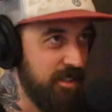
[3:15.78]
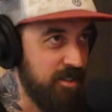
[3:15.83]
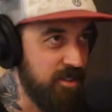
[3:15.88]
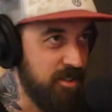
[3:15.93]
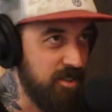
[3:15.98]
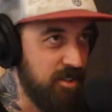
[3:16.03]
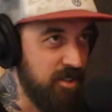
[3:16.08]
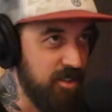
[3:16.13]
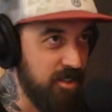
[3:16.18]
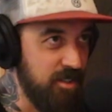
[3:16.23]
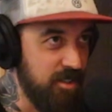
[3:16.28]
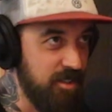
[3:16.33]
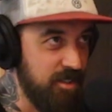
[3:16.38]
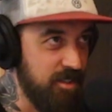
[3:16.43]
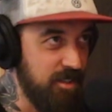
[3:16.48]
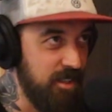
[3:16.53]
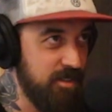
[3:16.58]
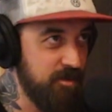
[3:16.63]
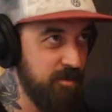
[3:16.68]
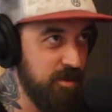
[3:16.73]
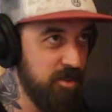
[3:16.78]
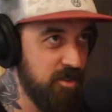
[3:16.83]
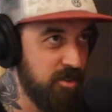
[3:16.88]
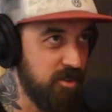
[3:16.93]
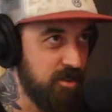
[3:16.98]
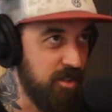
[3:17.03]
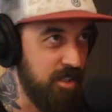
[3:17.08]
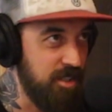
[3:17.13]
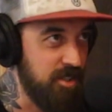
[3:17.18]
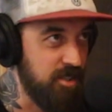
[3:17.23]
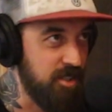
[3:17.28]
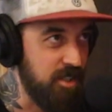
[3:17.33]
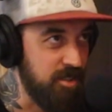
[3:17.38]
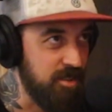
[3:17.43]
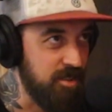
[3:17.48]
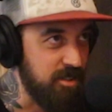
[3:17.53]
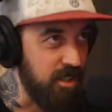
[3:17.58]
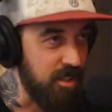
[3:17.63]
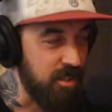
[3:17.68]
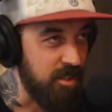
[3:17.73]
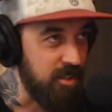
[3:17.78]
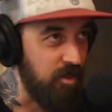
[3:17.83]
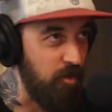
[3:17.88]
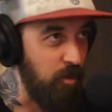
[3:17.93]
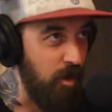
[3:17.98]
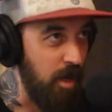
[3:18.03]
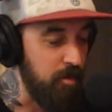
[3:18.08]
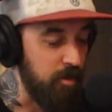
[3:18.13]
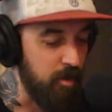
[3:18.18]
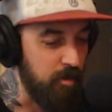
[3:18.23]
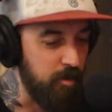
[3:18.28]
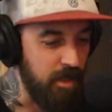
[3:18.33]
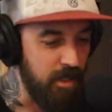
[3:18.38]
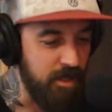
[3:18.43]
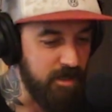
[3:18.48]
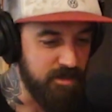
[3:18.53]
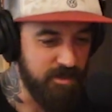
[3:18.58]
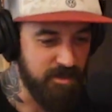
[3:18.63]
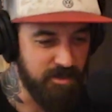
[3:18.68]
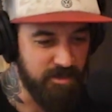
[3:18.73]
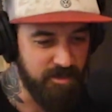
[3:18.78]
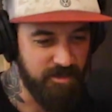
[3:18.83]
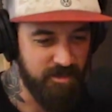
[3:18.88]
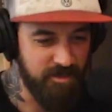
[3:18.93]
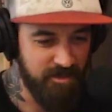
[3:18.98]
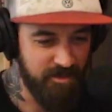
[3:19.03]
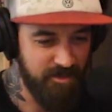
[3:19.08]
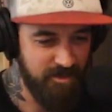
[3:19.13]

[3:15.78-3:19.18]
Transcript: to change like the wiper blades.